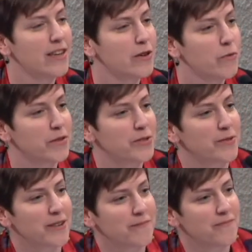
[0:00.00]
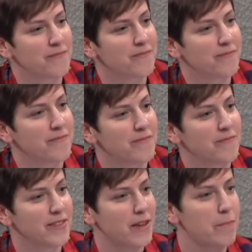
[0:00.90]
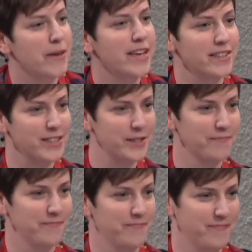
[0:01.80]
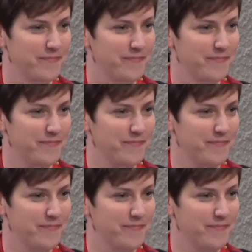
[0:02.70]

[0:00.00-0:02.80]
What's the word? Peace.